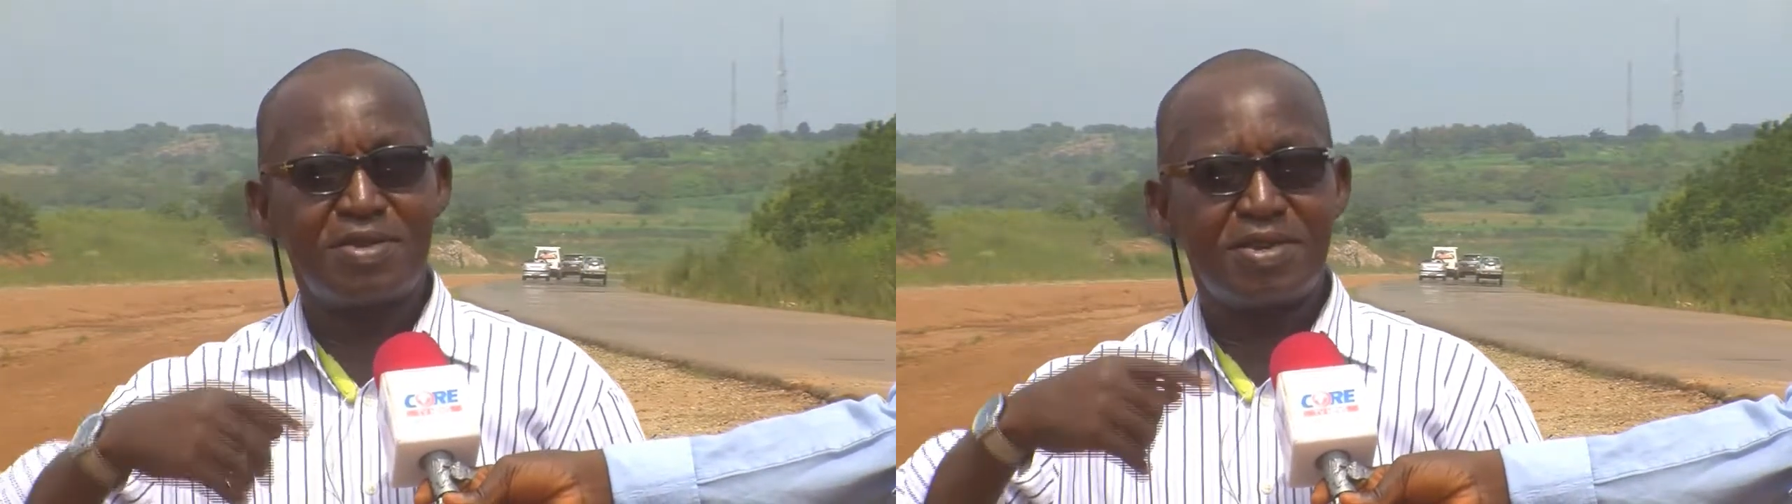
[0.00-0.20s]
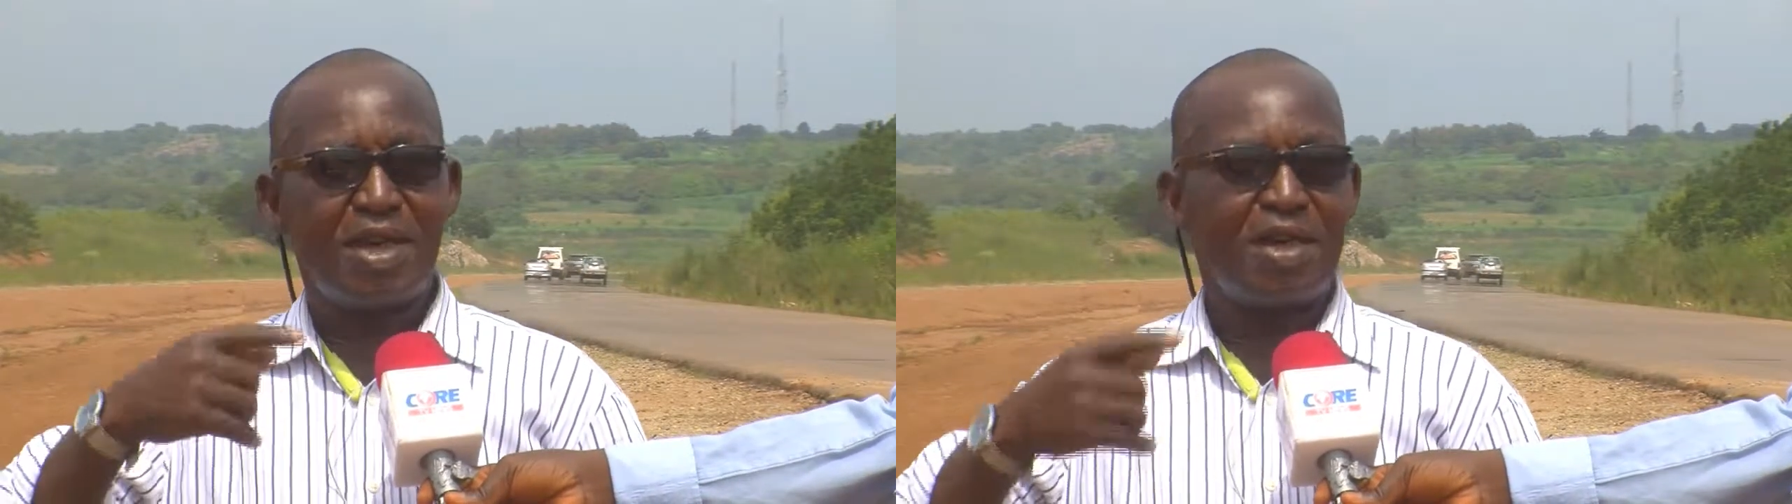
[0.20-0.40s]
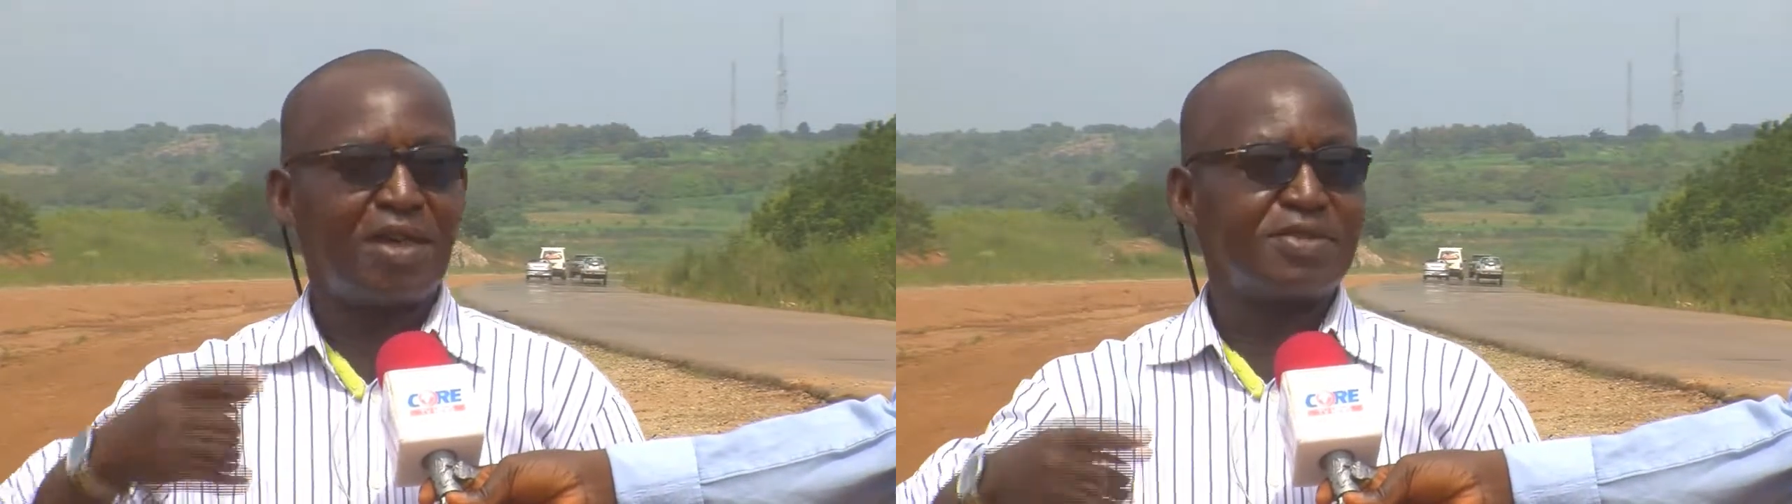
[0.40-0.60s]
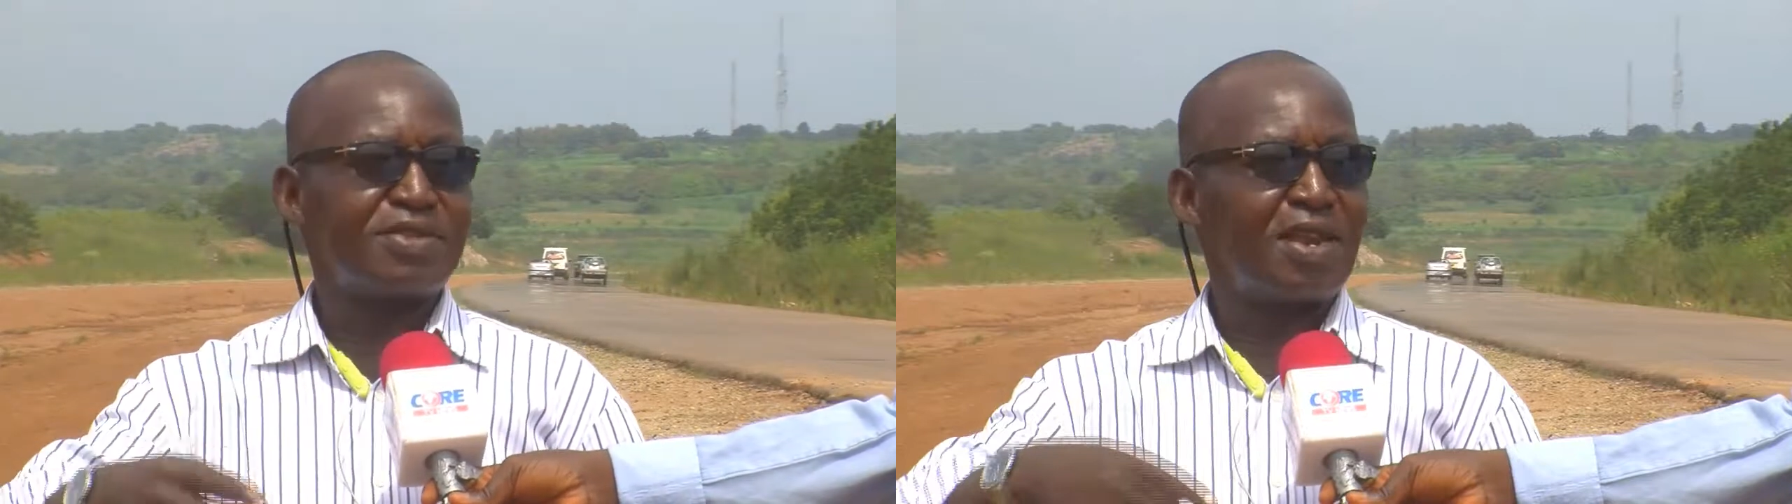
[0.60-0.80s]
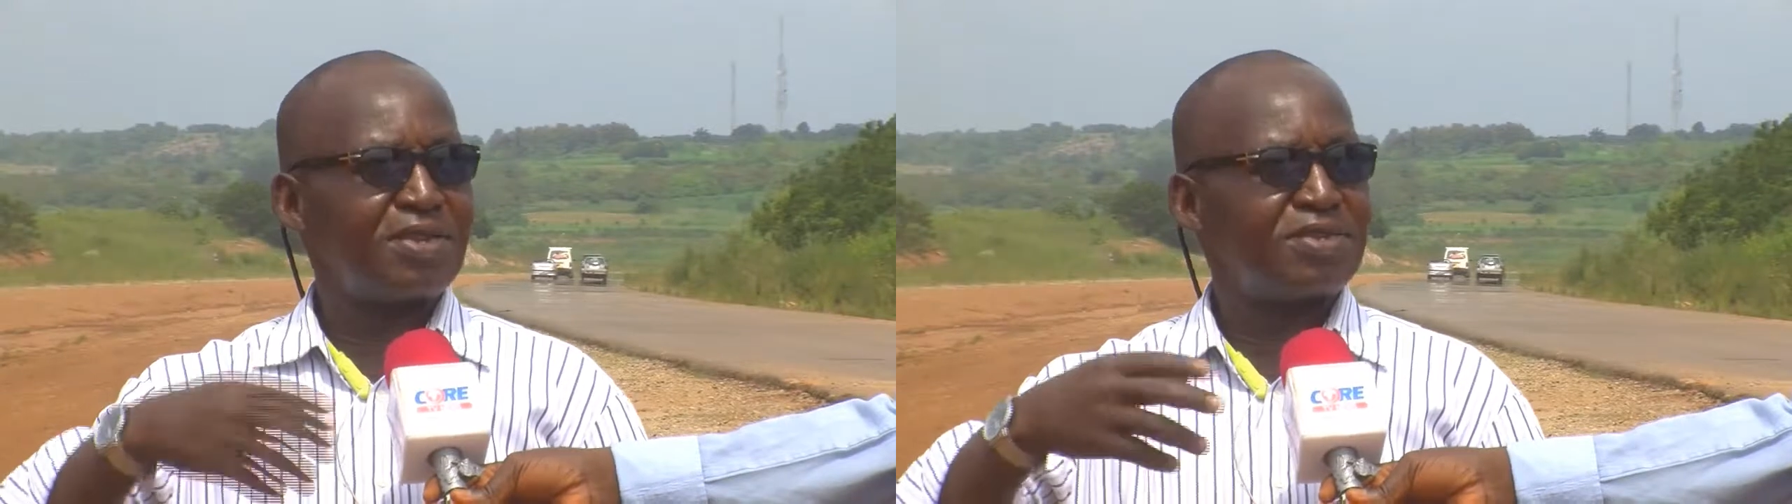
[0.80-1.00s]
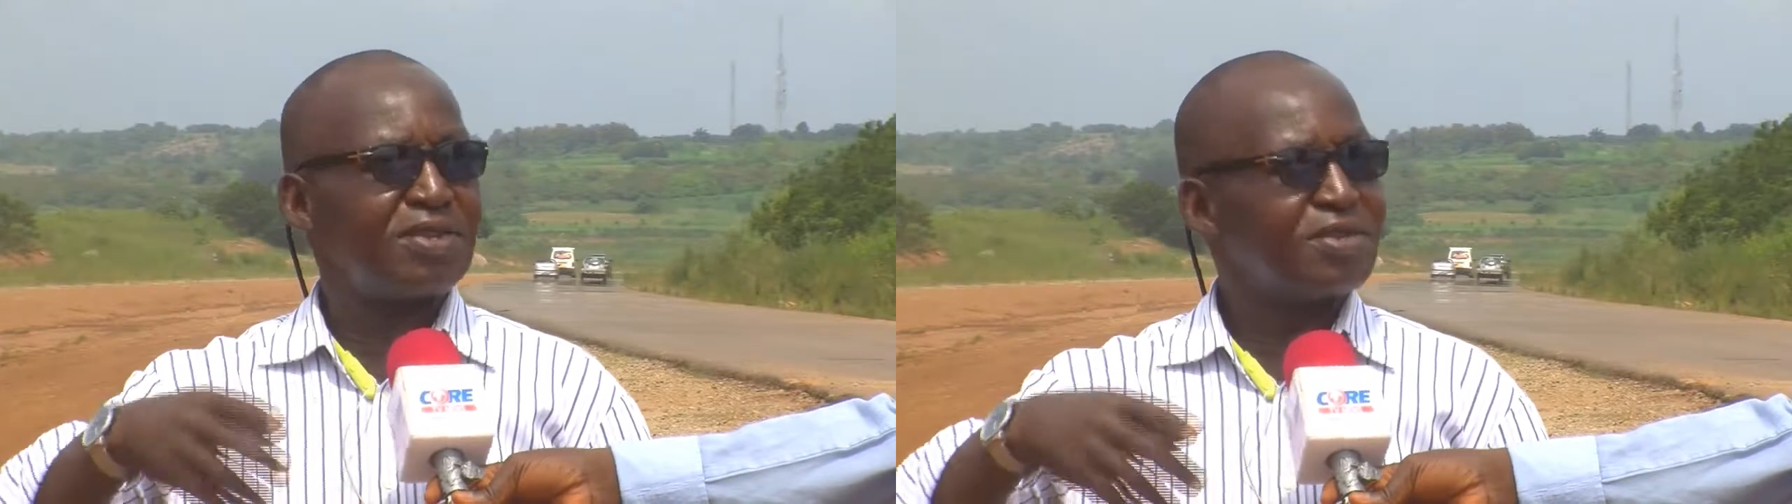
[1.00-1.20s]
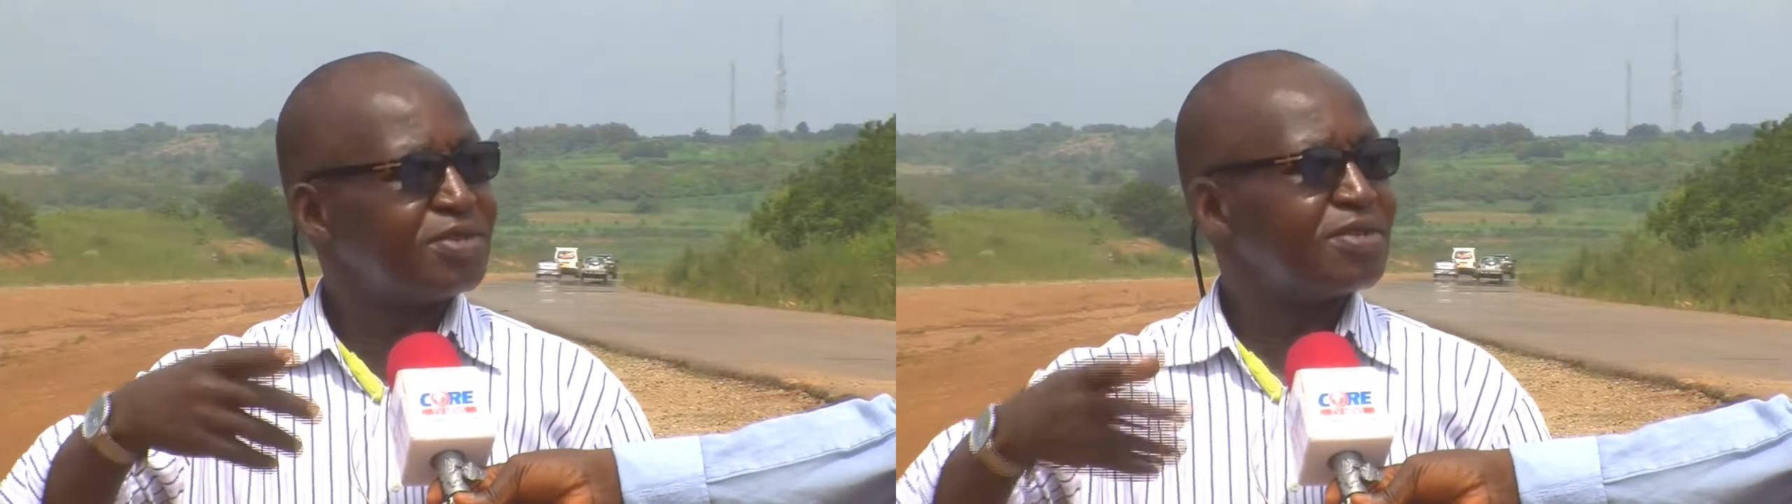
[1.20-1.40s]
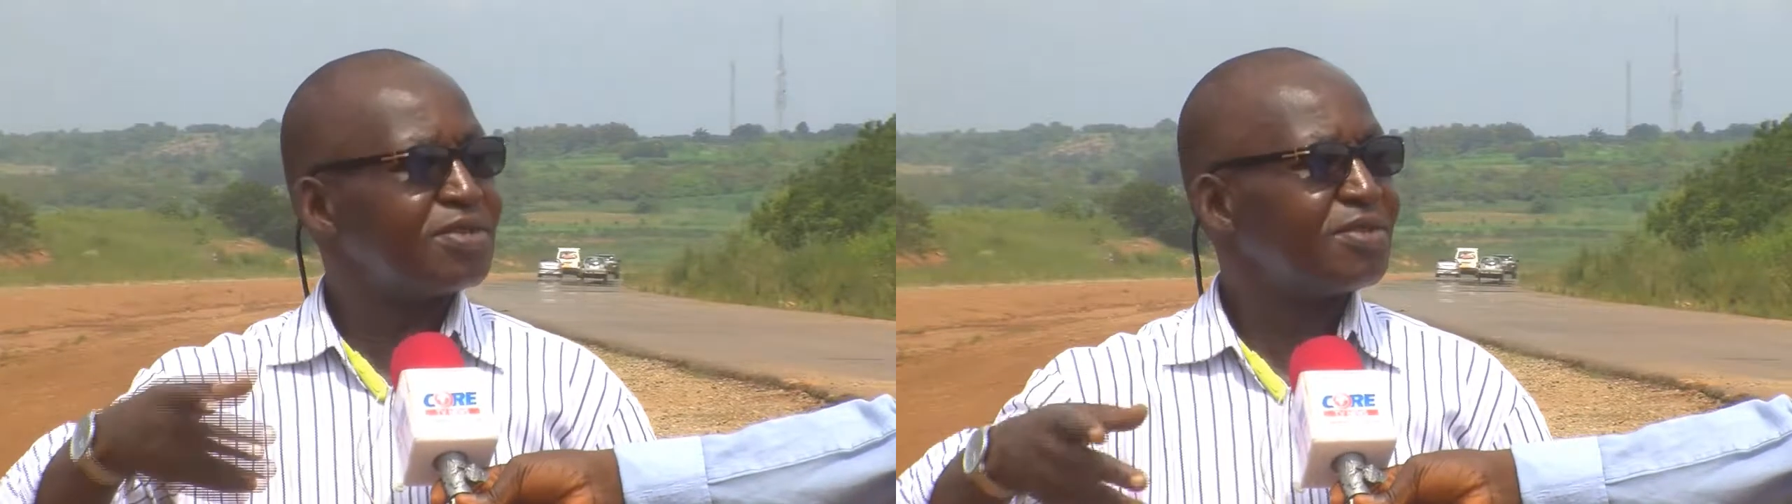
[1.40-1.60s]
their salary
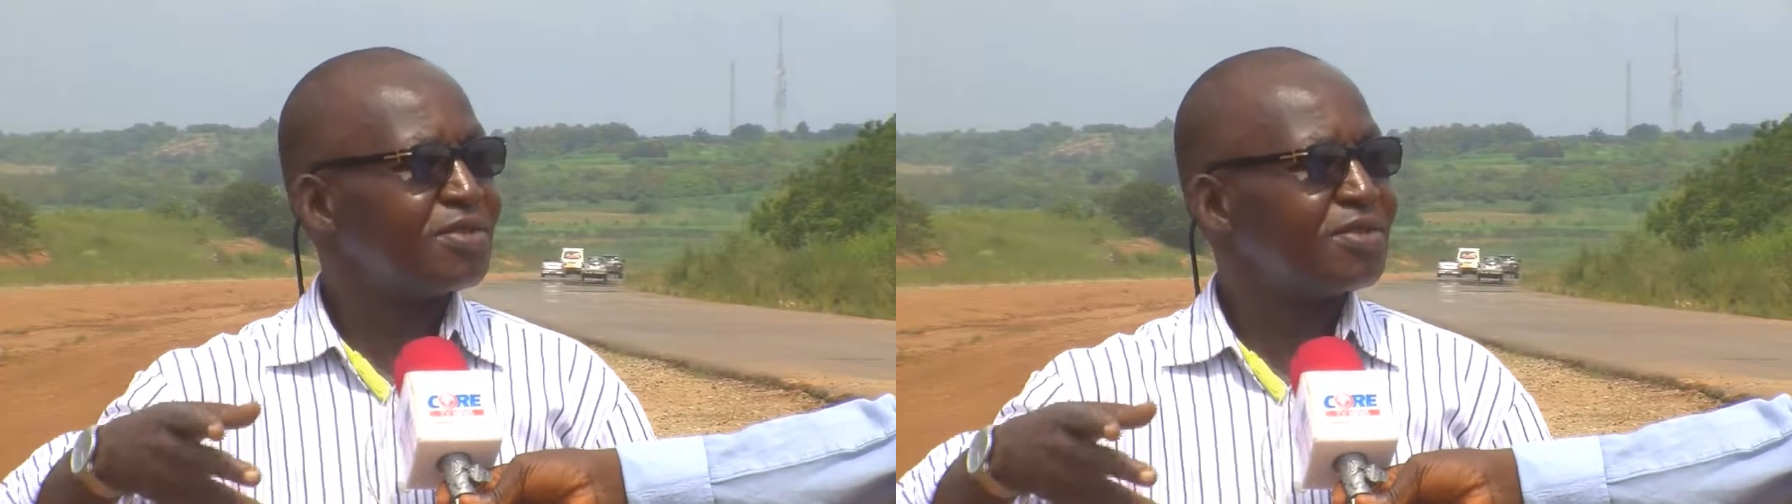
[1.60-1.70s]
changes